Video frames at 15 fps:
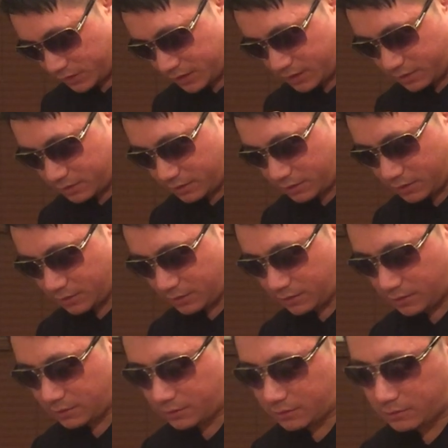
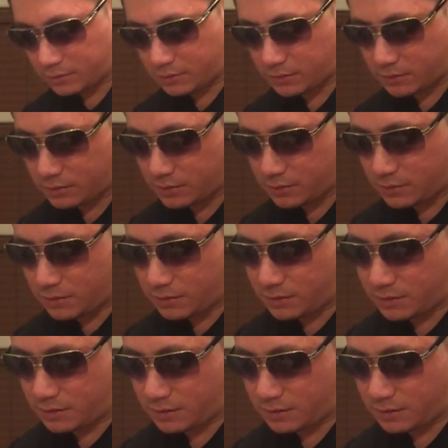No one is speaking in this clip.